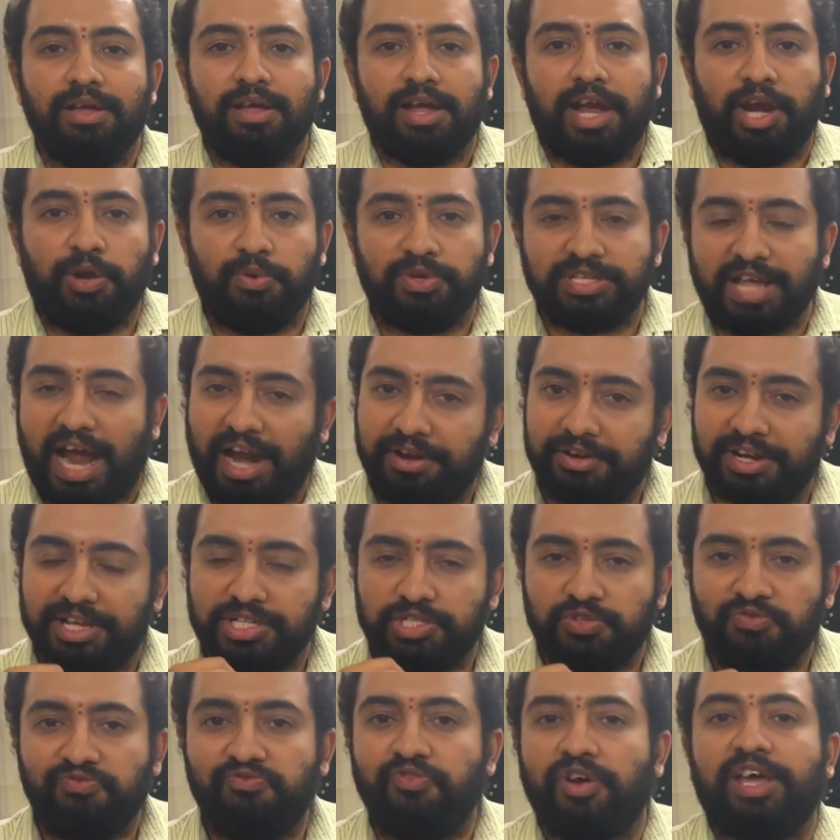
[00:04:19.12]
it was
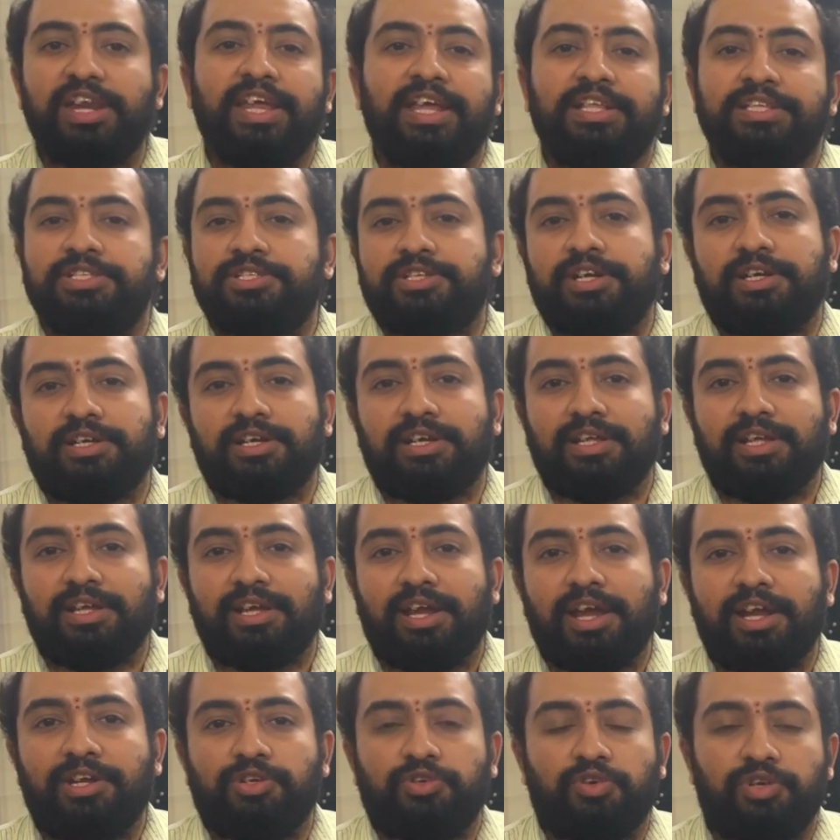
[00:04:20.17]
addressed very instant.
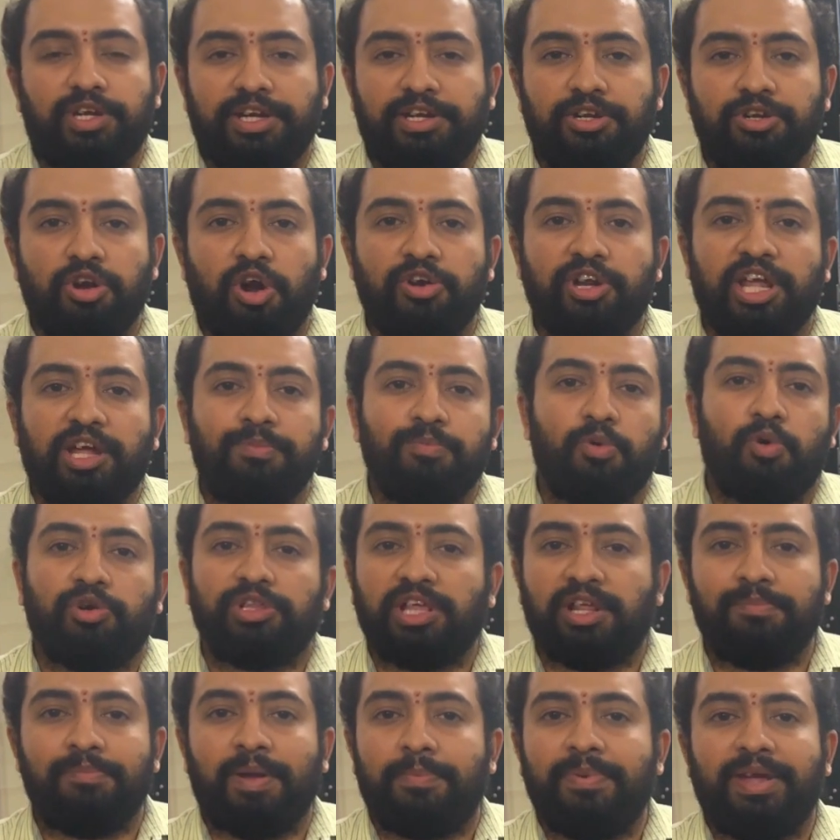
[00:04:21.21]
It did not take more
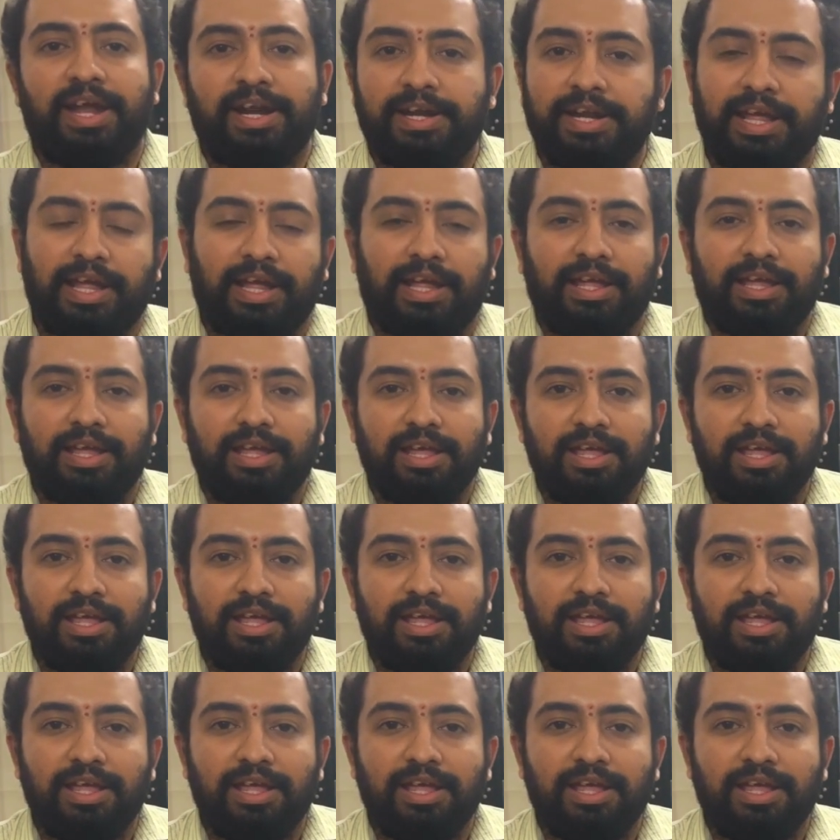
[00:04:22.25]
than maybe a day.